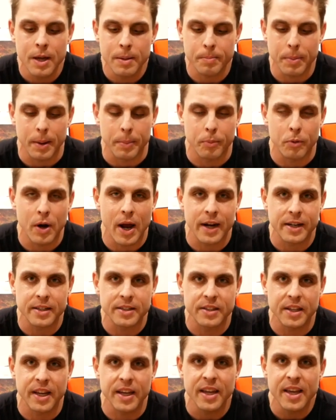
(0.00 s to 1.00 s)
by
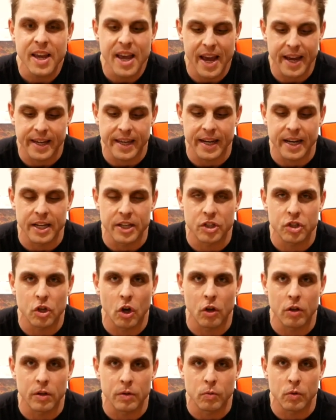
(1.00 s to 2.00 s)
practicing and getting
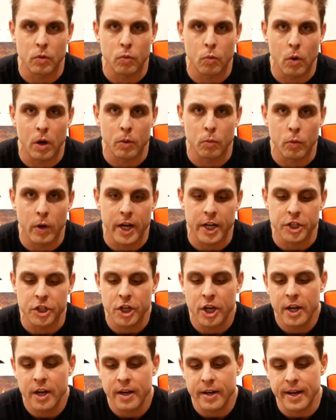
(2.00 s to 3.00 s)
solid with one wedge.
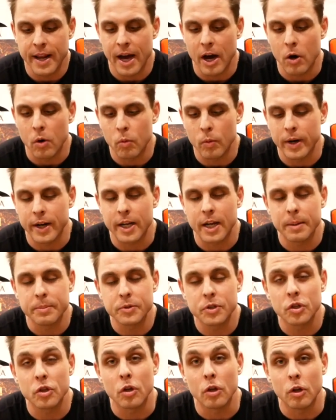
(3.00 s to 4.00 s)
Now, when it
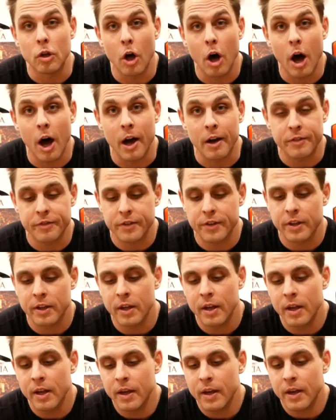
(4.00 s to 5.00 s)
comes to the loft,
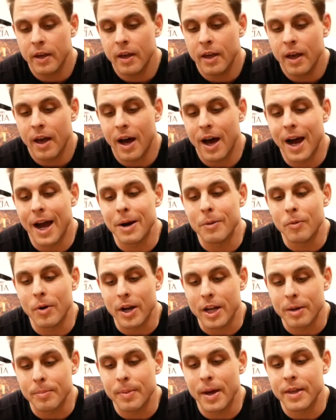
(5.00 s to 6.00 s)
I
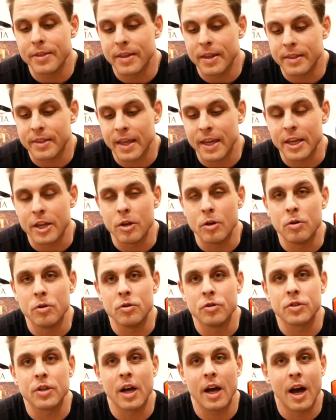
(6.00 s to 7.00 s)
recommend that they
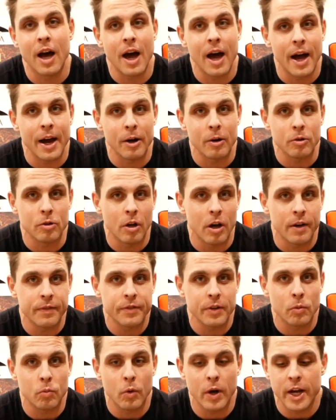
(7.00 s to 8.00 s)
use a higher
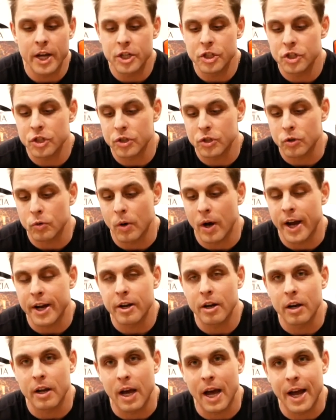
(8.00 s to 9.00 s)
lofted wedge. So
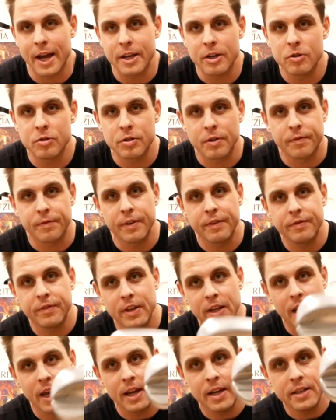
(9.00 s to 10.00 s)
I use a
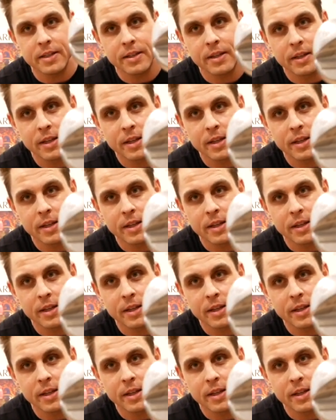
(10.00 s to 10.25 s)
58